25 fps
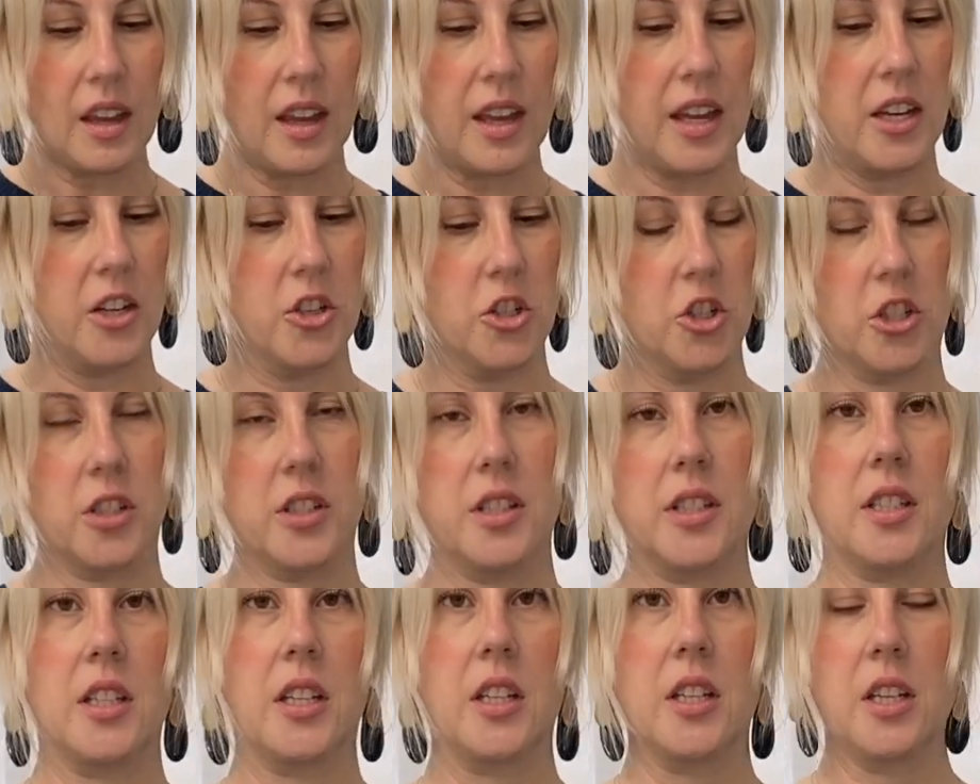and
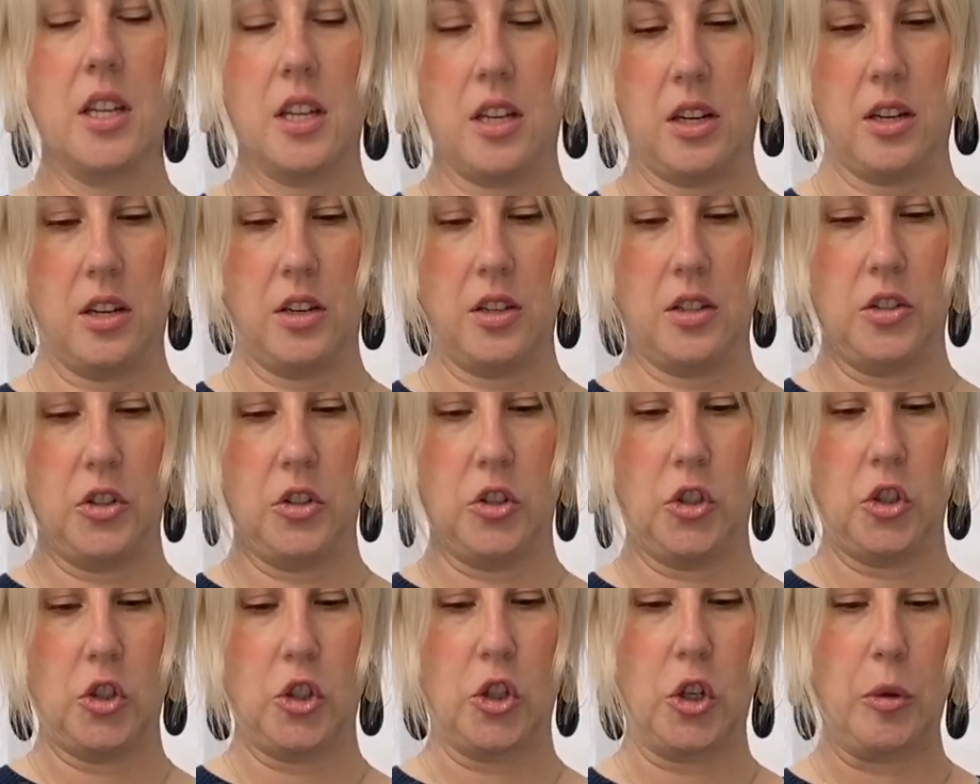just
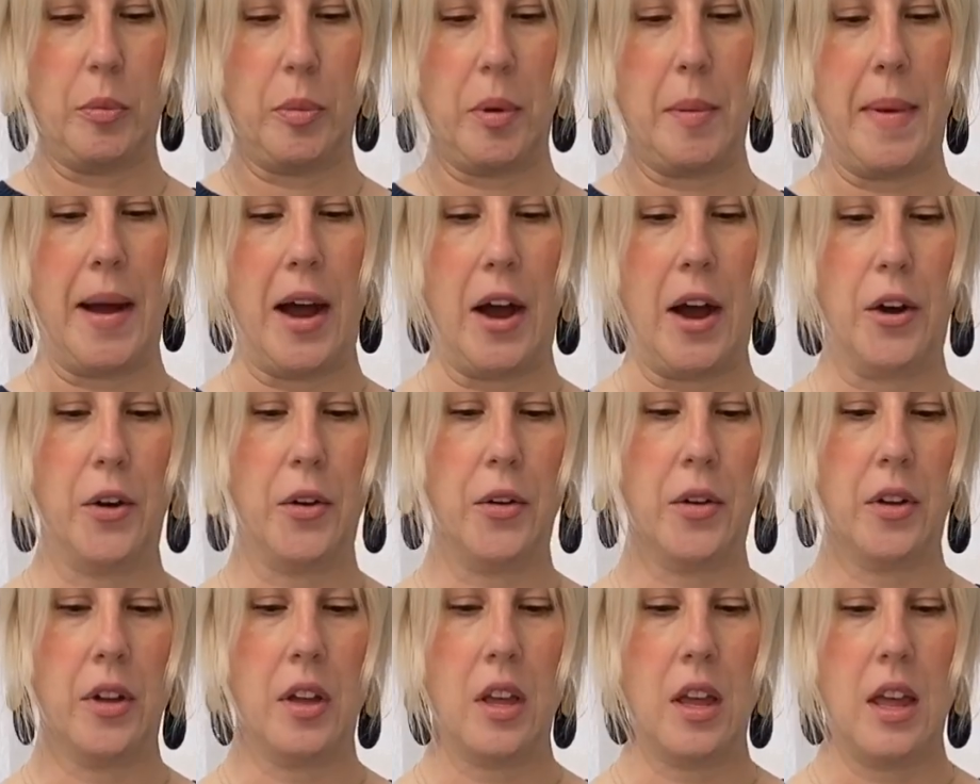scoop them
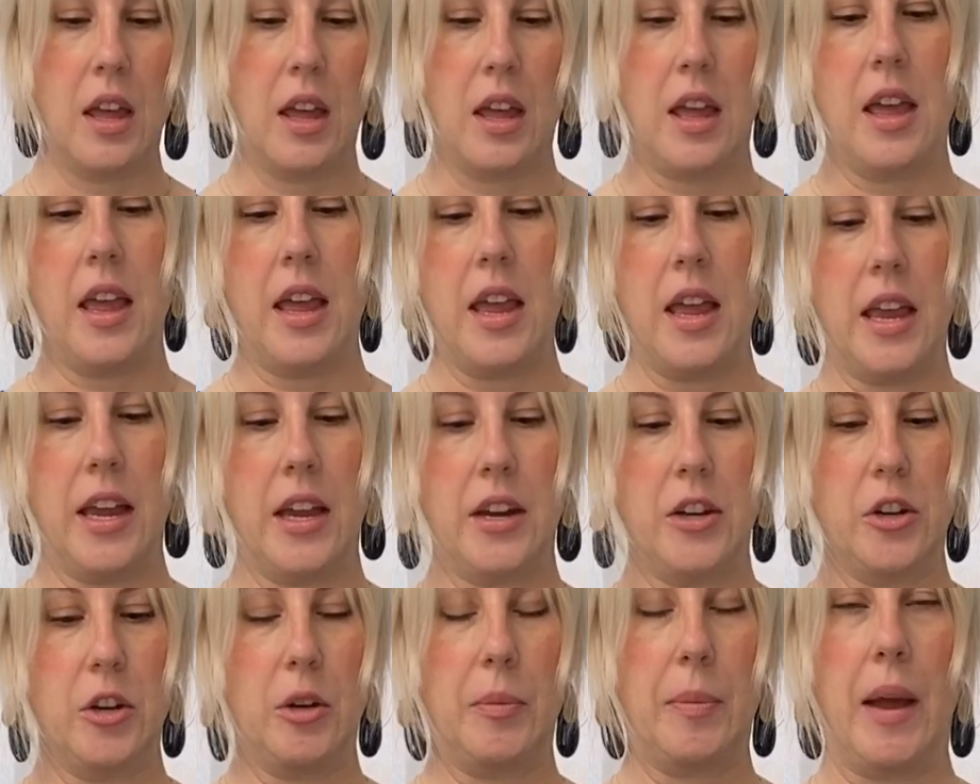out,
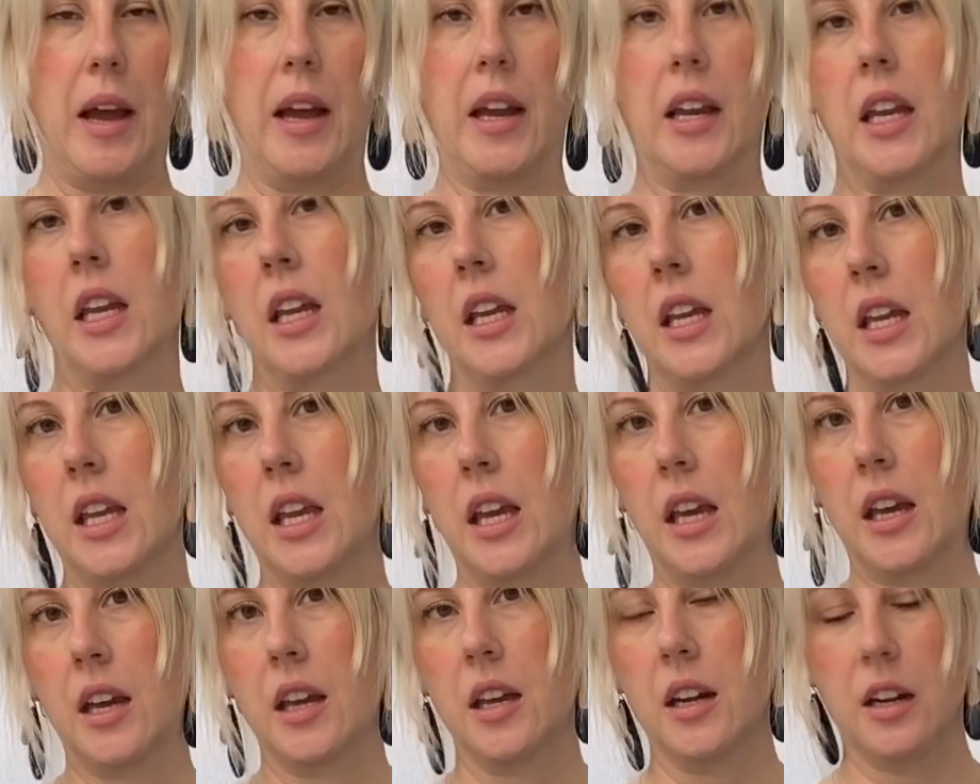and your pet can
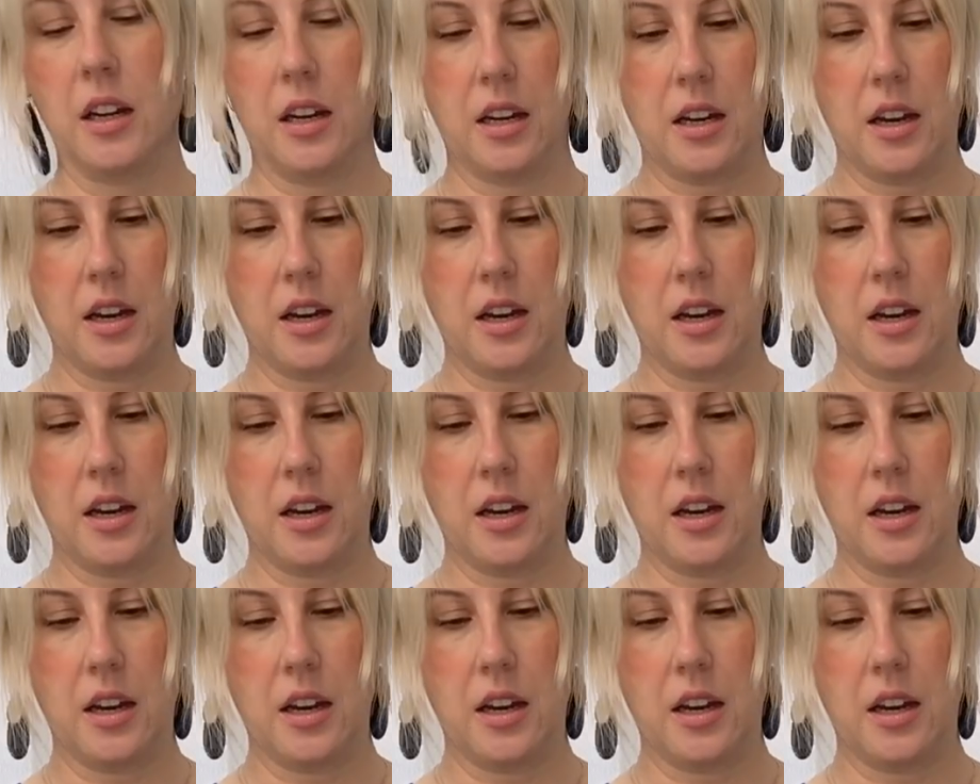get